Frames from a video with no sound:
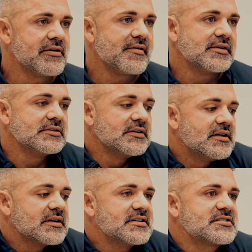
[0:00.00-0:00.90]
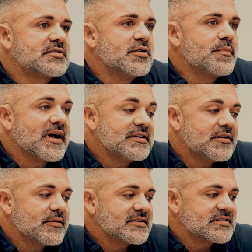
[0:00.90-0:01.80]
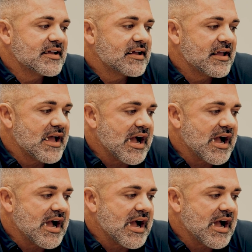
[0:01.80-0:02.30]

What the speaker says: Because you might notice, like,